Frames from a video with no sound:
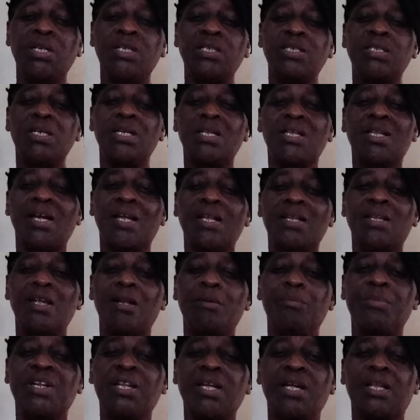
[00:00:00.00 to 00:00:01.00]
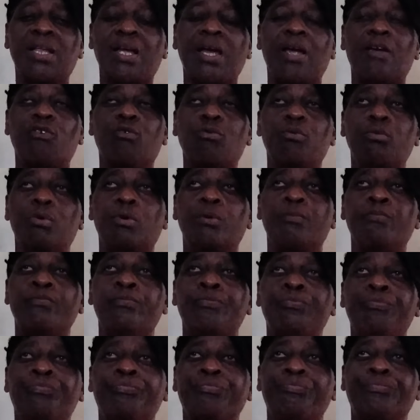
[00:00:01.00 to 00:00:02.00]
Satan tell me that I should
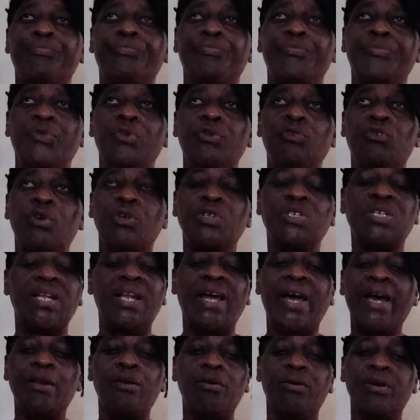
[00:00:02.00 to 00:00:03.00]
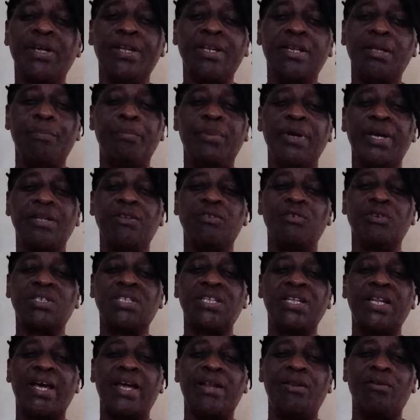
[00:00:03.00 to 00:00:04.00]
just lie down in the bed,
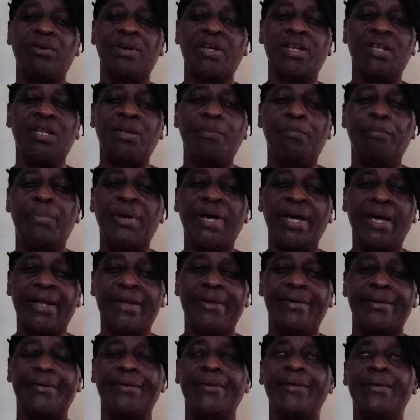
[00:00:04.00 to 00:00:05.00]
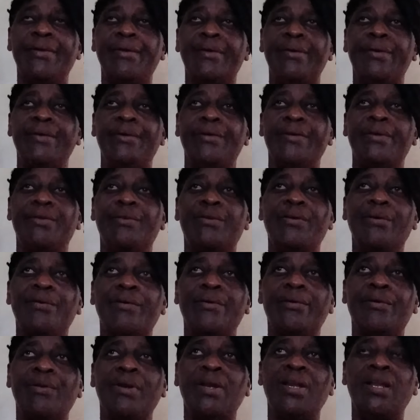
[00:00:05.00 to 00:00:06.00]
just lie down in the bed,
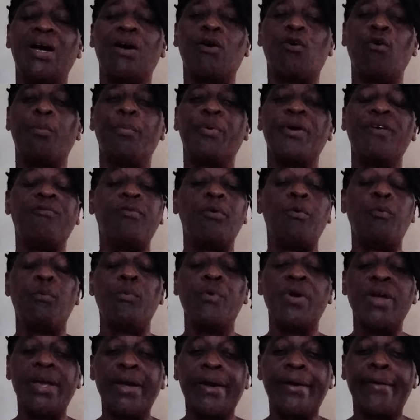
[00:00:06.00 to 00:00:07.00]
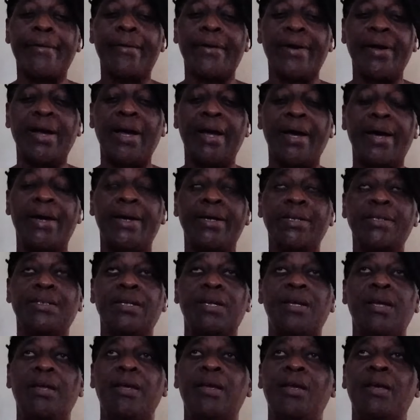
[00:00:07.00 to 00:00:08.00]
turn lock up everywhere, guys,
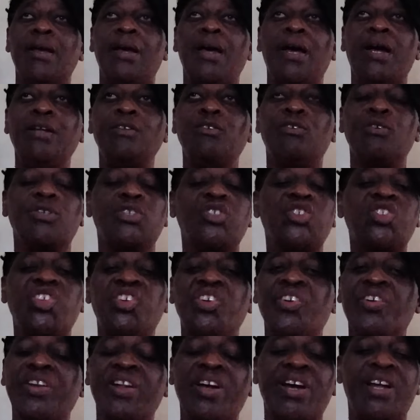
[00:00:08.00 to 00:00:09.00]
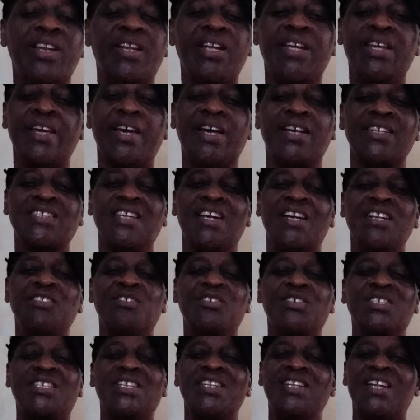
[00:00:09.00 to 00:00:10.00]
and just turn on the gas and
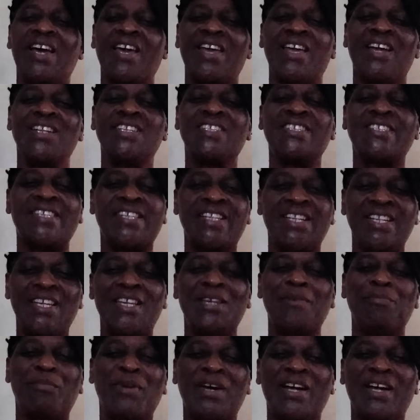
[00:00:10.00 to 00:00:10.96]
just lie and sleep.